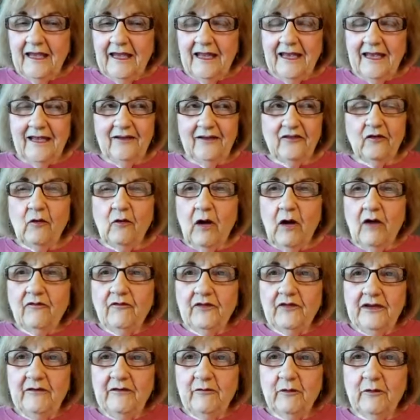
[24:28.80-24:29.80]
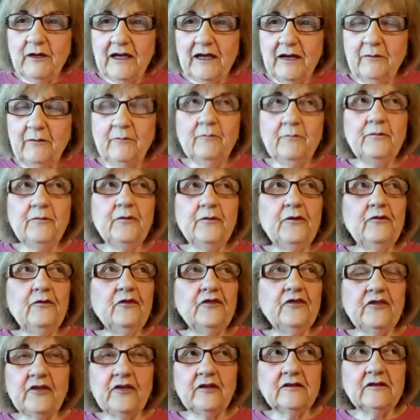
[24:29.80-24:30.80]
and so often even when I'm
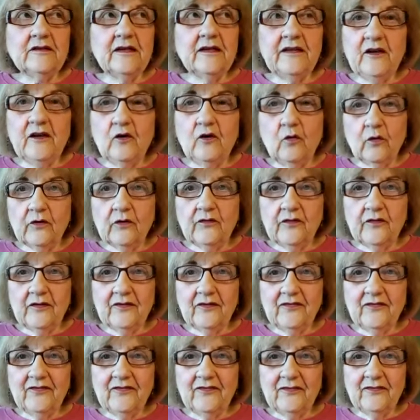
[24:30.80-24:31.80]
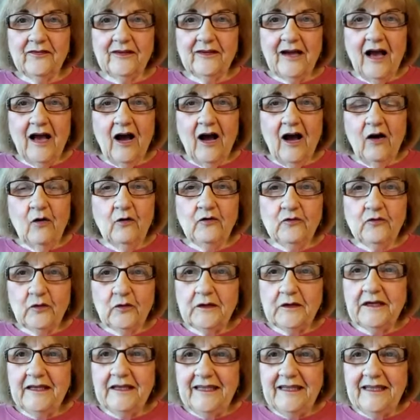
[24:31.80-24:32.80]
facilitating courses, how
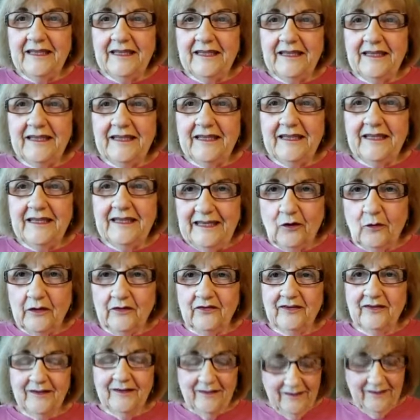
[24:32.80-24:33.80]
tricky the ego is.